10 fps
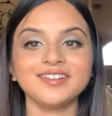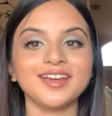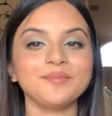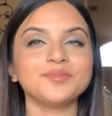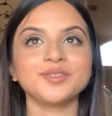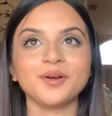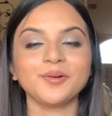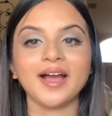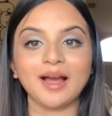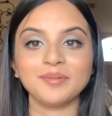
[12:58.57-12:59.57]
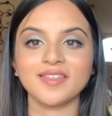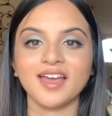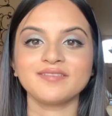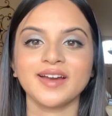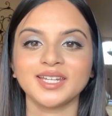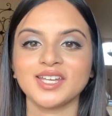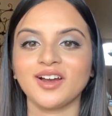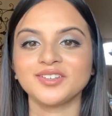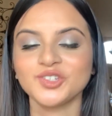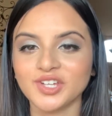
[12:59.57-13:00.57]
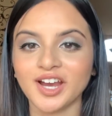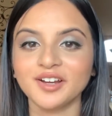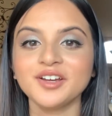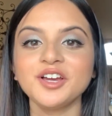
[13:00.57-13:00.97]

am so happy that I finally got to share